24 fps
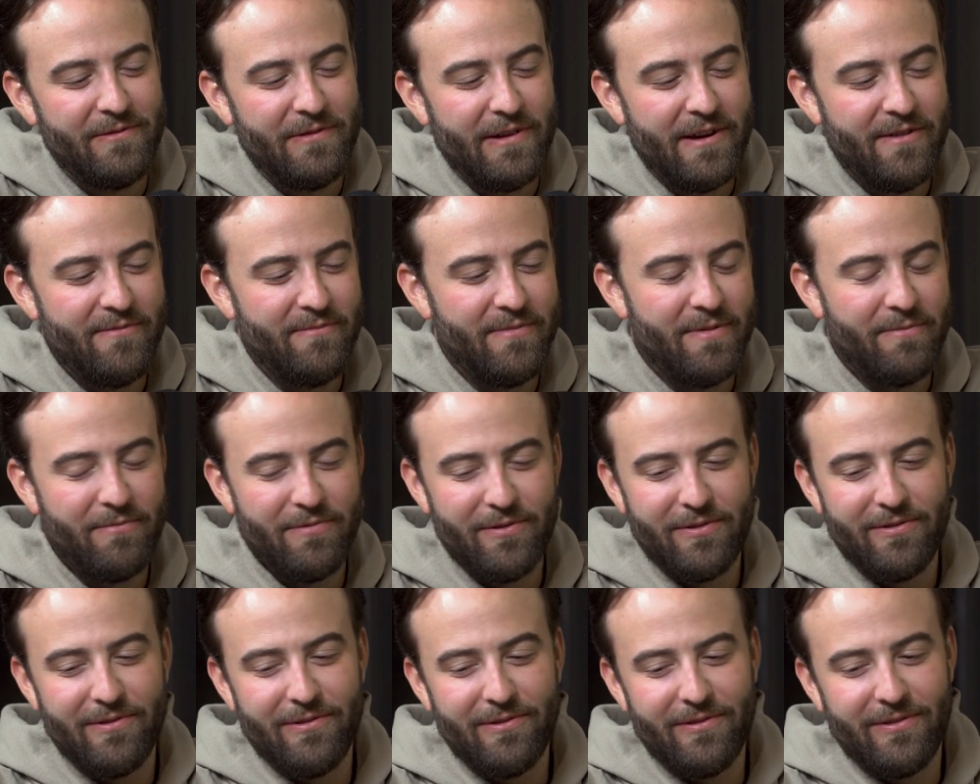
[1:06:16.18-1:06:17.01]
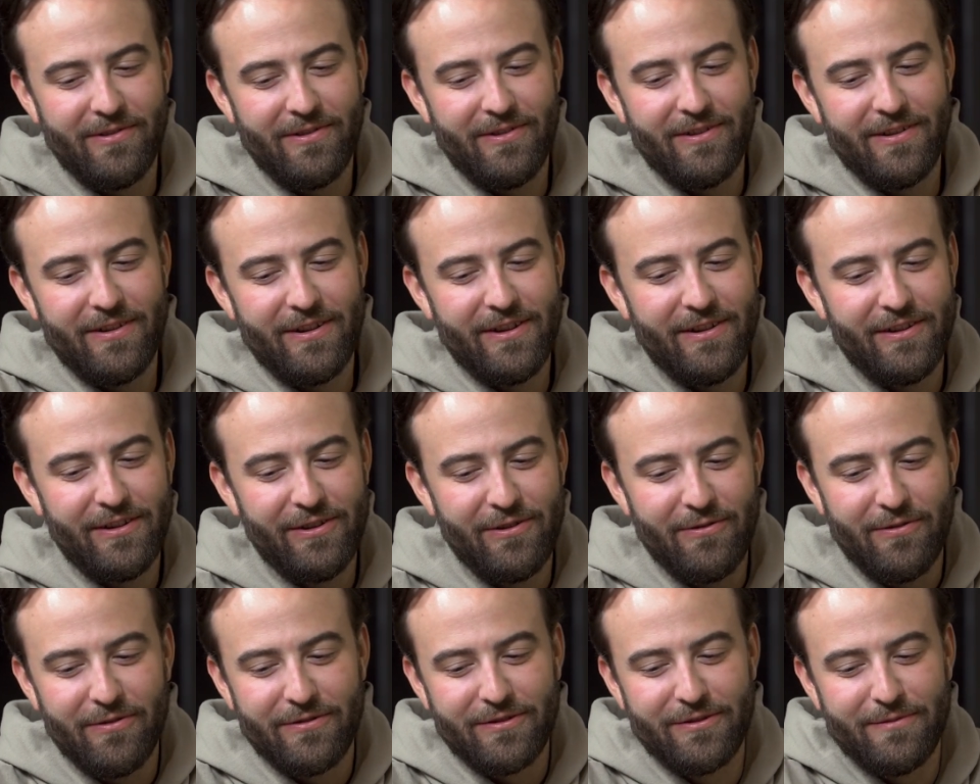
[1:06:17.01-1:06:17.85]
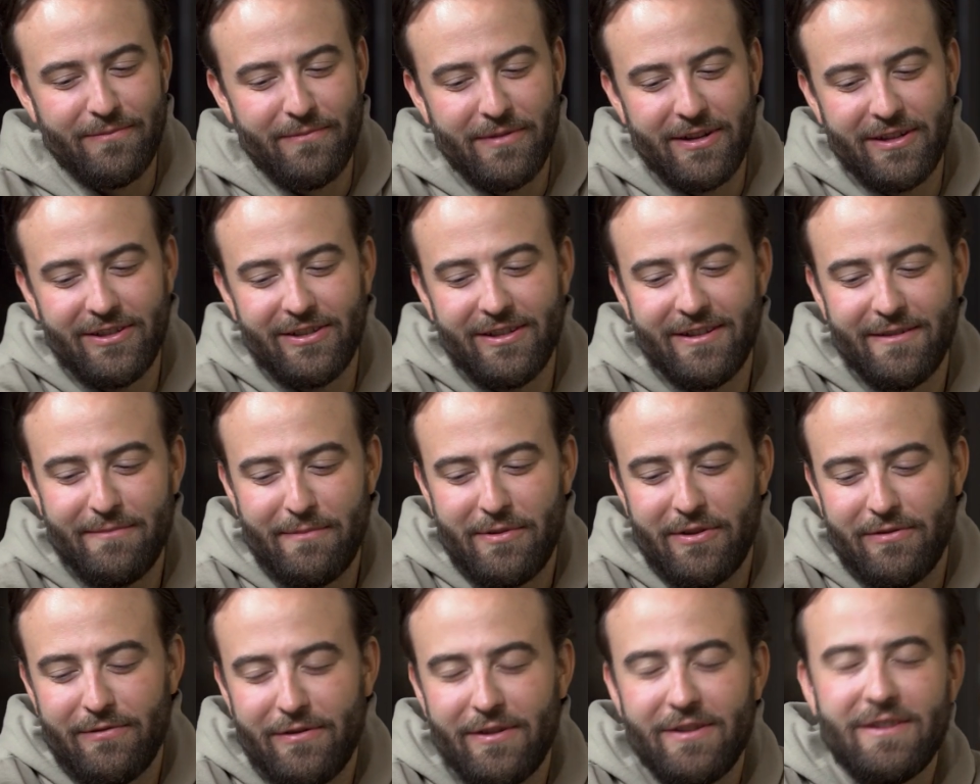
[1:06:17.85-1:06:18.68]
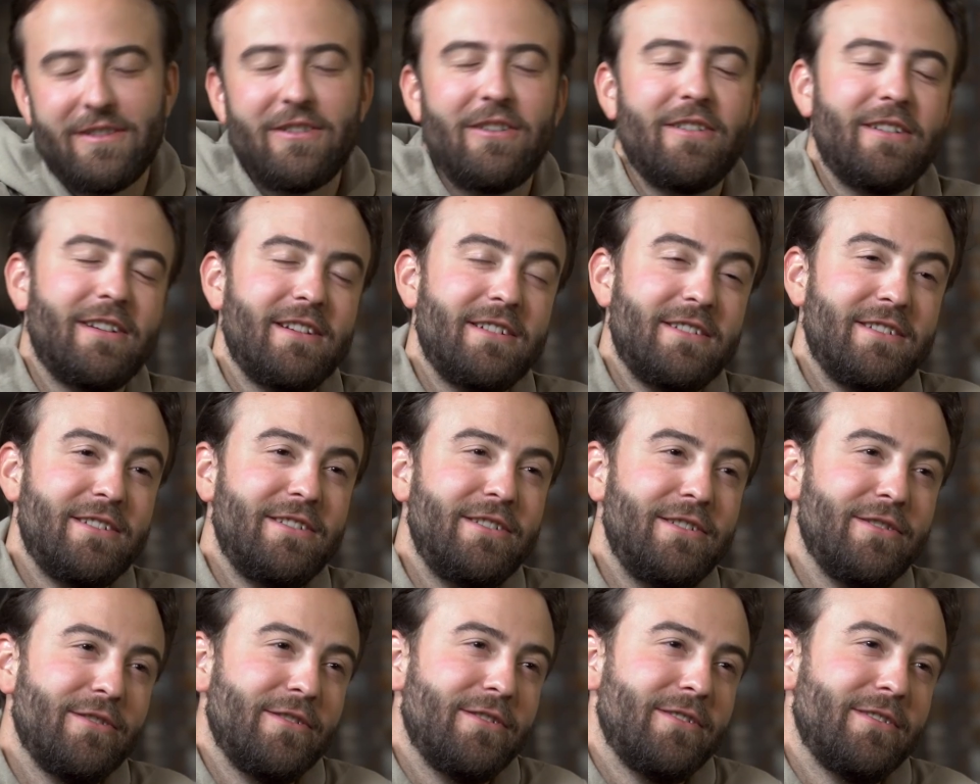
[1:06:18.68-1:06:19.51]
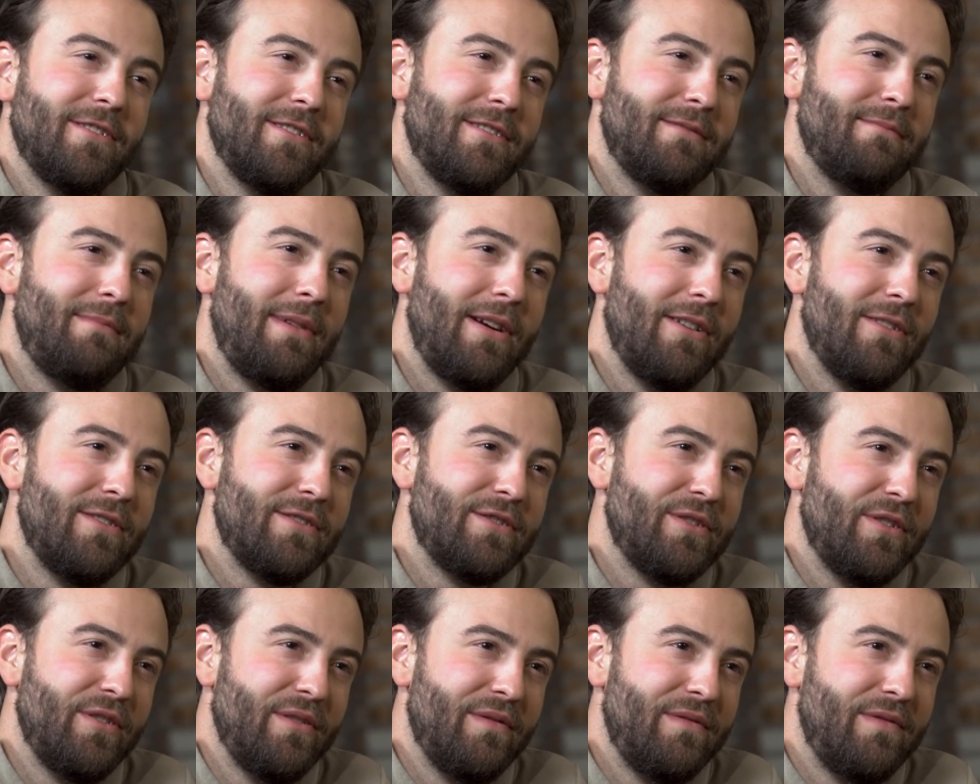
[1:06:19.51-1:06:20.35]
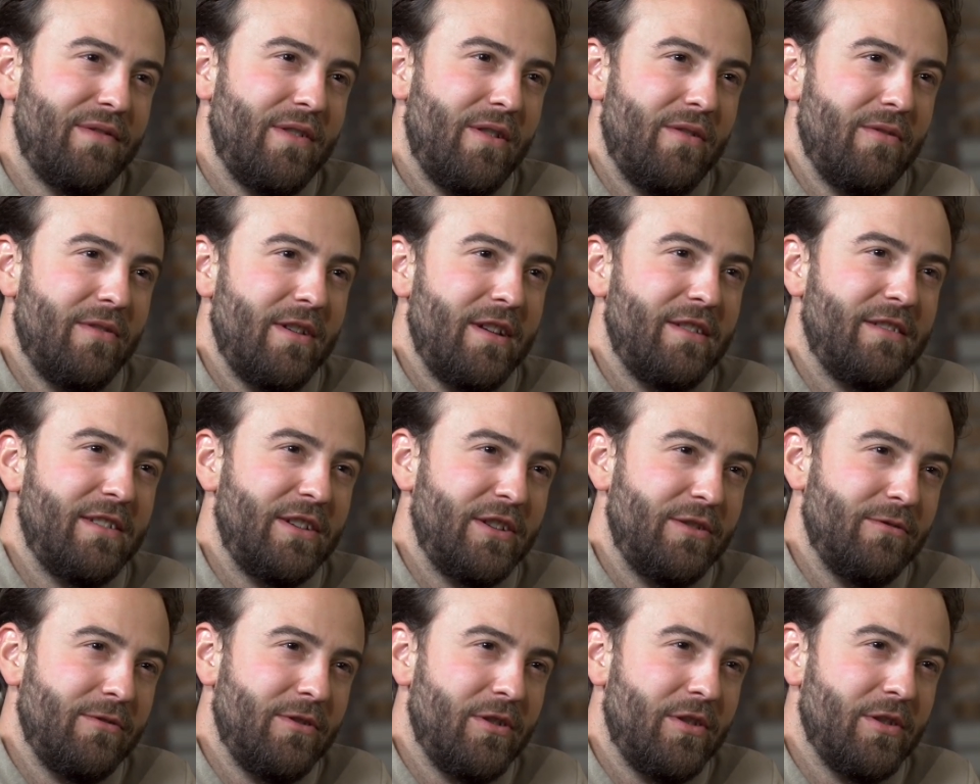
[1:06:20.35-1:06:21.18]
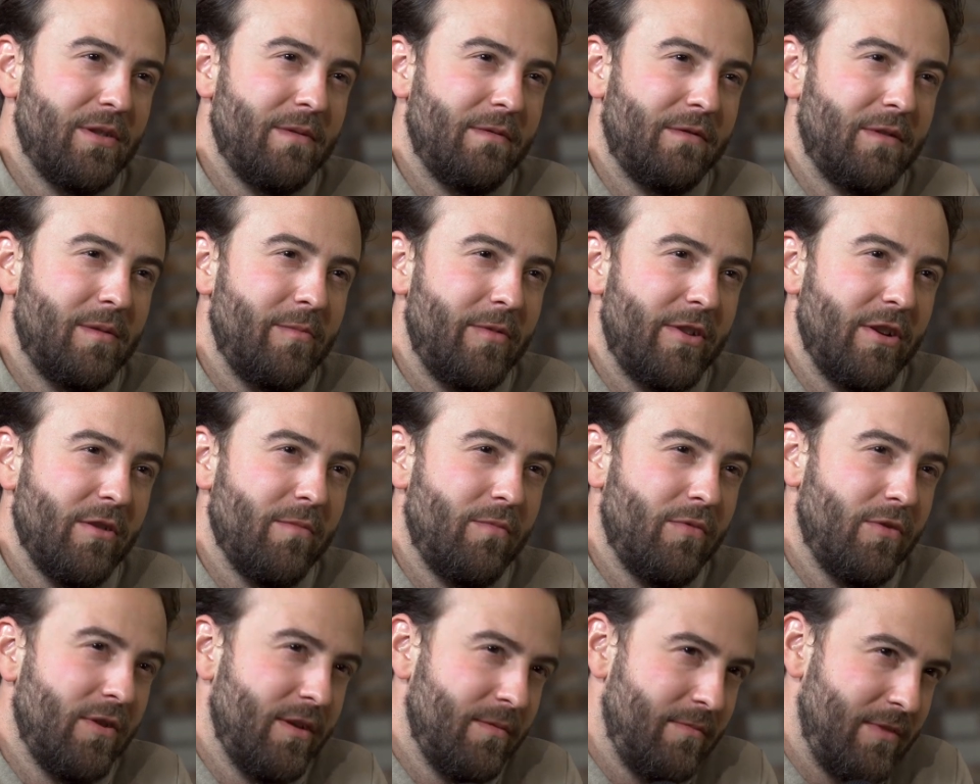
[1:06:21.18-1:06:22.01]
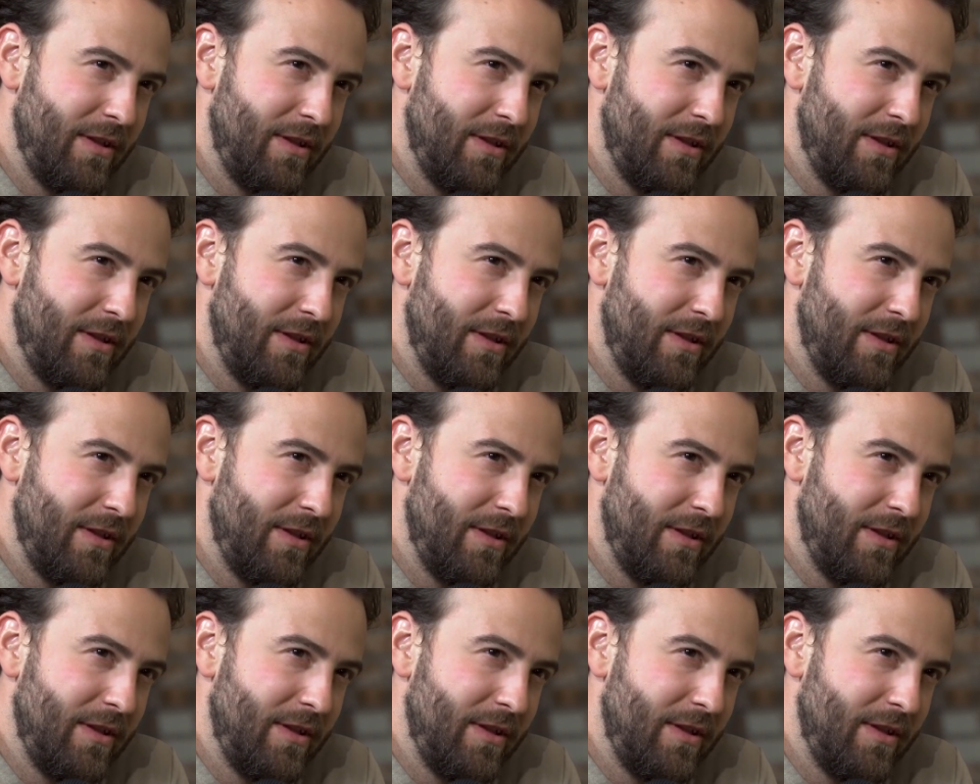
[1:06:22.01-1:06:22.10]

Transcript: I remember you also mentioned about talking to your parents on the phone. I think you called them from the airport in